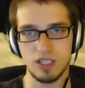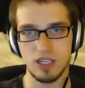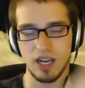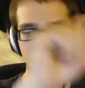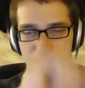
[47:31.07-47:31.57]

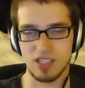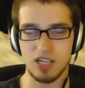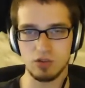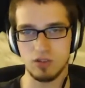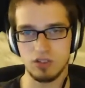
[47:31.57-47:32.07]
and I can
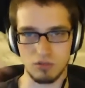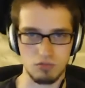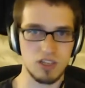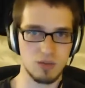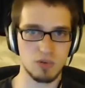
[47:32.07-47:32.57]
schedule it to
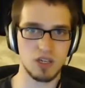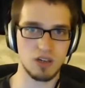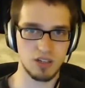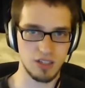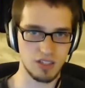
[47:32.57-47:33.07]
reappear in the